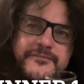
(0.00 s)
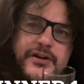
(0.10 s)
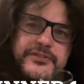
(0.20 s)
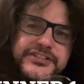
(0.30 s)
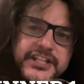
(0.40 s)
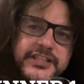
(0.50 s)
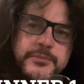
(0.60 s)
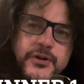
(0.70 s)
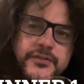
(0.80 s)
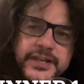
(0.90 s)
you ever seen the
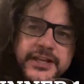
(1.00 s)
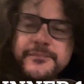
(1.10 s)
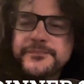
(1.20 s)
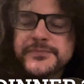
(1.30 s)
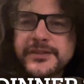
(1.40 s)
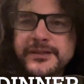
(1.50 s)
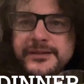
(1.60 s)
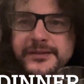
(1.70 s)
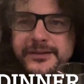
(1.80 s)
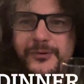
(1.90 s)
movie
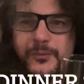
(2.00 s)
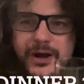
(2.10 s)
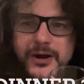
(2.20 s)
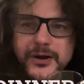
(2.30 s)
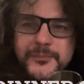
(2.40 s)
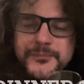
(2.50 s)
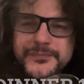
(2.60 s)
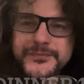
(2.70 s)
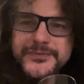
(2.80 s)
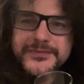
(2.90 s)
where
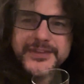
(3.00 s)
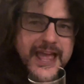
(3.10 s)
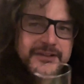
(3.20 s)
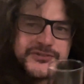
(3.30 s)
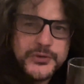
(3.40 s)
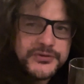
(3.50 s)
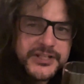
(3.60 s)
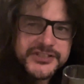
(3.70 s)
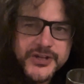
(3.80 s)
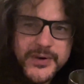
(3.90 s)
they have two
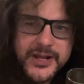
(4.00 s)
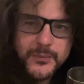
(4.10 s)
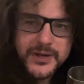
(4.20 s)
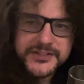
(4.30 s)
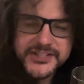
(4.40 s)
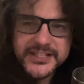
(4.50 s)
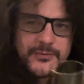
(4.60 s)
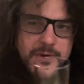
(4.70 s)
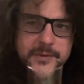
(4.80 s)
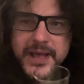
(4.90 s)
things going at once and they
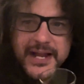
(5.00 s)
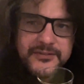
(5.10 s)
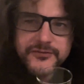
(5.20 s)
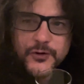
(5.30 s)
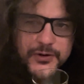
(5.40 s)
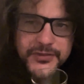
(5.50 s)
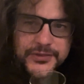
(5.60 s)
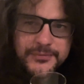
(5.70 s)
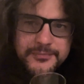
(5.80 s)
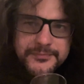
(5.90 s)
run back and forth?
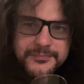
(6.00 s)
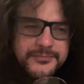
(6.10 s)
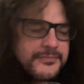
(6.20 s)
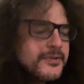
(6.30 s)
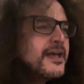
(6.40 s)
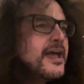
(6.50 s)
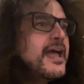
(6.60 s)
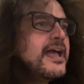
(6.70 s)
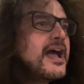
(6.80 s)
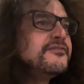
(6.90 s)

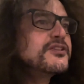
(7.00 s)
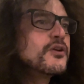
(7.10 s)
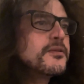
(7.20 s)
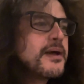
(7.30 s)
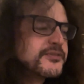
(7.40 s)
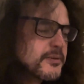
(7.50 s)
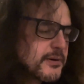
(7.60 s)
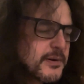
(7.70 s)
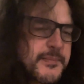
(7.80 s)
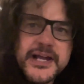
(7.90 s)
Hey, I have to go to the bathroom. I'll
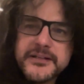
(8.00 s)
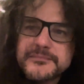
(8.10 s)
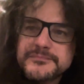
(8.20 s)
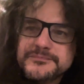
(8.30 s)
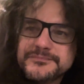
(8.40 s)
be right back.